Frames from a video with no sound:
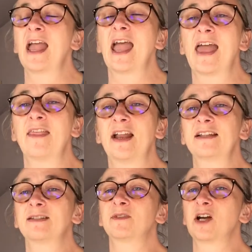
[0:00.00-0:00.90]
and then
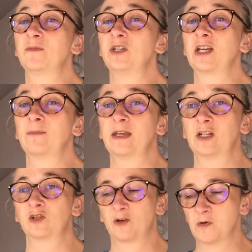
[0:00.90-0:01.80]
sometimes you can be in
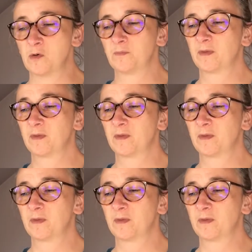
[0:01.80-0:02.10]
trouble